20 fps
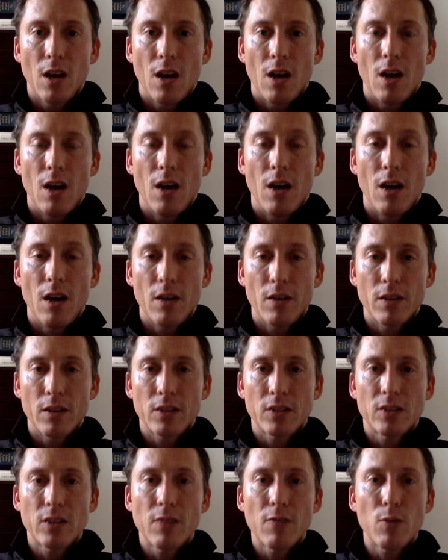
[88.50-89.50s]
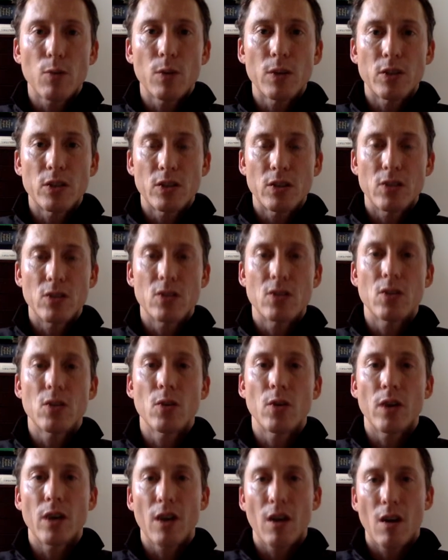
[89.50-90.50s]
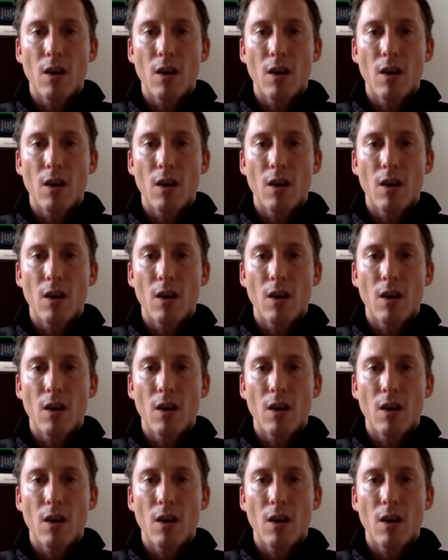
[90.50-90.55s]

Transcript: Uh, there's several ways you can do it.